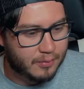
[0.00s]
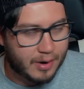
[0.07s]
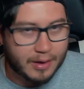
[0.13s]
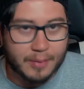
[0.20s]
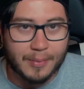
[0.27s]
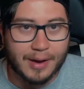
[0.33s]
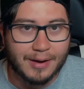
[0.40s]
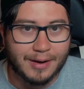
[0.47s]

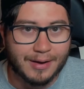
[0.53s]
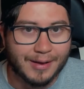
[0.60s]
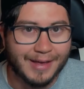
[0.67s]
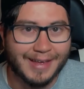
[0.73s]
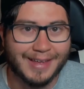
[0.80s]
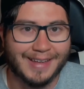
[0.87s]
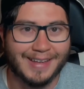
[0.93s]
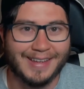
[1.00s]
recommended.
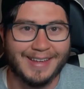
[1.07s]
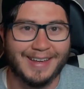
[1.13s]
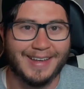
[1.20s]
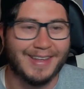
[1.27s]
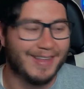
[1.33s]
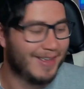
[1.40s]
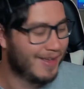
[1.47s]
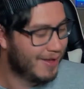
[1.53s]

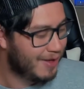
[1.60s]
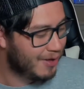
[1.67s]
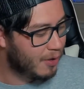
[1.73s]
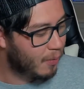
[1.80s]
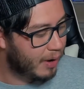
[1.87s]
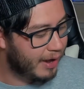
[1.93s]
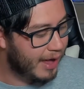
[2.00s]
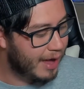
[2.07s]

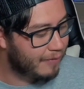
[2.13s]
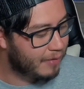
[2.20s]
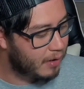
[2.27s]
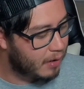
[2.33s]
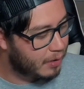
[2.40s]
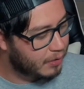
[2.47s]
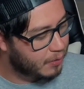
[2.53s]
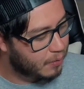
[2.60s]
You want to have it
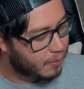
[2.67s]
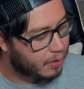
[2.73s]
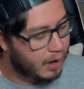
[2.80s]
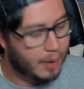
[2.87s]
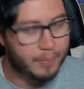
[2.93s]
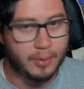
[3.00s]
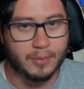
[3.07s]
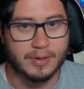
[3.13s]
on your
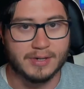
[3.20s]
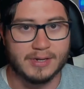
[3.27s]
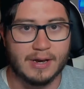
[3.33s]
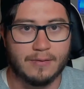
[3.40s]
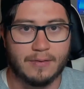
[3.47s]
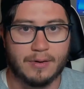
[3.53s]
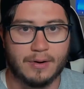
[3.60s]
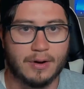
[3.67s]
upper
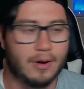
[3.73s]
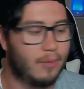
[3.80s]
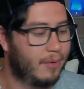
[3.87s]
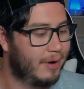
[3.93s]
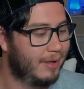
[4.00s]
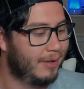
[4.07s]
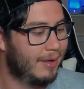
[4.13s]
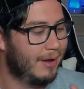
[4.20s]
receiver. You don't
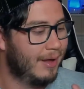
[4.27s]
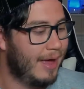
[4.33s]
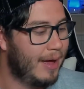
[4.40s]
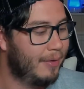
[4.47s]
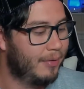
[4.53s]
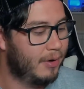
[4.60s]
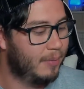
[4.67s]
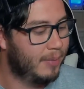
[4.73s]
want to get it
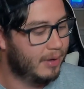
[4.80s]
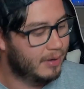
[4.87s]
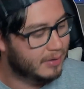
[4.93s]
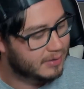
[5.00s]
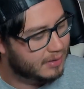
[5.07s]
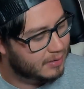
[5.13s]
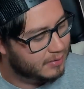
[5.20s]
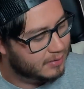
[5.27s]
out there
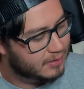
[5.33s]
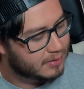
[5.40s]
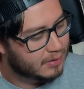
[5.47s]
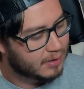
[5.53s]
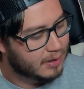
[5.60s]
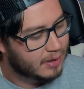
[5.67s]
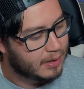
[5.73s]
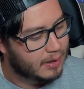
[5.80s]
because
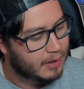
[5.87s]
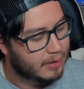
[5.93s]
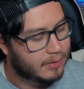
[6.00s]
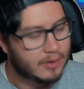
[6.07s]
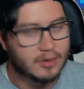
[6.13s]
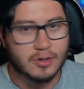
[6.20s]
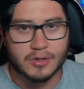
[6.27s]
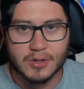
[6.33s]

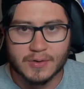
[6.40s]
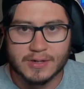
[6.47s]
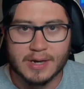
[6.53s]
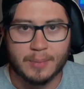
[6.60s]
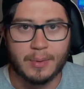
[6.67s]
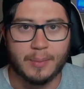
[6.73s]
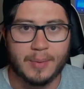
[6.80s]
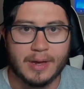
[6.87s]
these are two
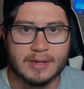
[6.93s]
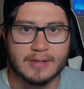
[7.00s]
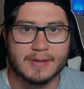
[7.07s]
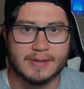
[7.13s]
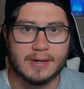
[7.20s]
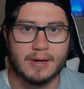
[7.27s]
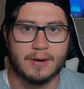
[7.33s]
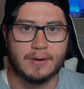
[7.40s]
separate
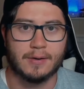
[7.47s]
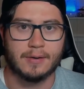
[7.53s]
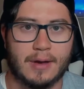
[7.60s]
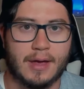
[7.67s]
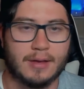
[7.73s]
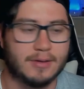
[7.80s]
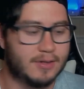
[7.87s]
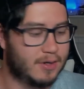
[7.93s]
pieces here.
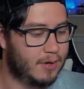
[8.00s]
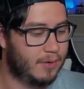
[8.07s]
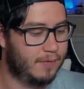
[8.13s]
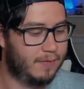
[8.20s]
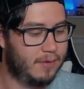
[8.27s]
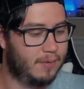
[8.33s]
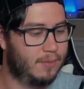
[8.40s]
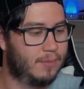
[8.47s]
And so
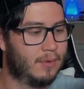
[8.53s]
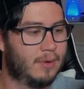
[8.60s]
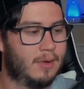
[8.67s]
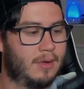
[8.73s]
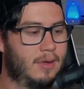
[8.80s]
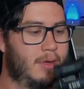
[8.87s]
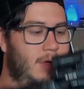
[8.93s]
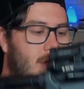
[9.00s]
if you
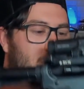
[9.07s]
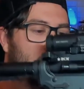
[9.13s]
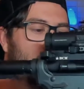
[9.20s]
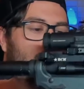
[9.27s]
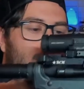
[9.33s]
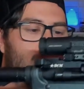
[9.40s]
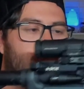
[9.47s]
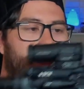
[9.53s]

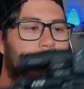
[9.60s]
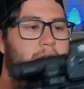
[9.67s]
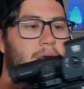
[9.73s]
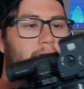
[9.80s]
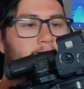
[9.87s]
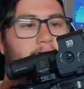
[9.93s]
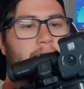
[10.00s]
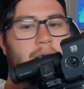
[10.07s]

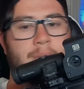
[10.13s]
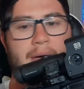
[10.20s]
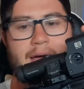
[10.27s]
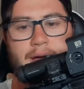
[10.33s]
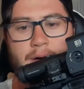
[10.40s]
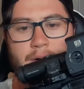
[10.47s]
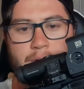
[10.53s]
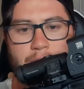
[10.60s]
put
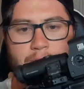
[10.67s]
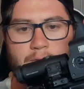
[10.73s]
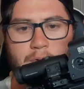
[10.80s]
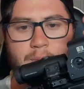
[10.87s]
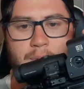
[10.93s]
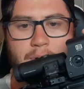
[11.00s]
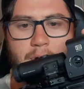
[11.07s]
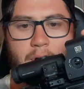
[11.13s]
if
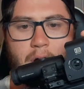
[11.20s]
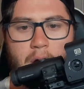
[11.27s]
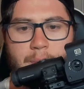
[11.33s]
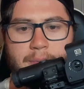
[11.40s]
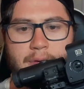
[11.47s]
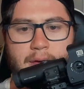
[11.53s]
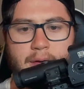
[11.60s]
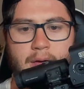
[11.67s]
you put your
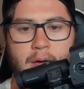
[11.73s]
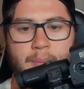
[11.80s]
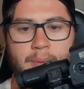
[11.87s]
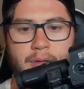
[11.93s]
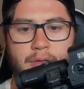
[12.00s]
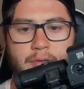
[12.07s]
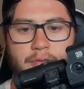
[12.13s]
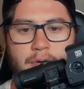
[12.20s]
optic up
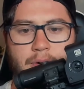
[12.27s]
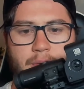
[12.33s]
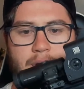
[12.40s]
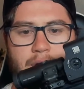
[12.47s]
on the front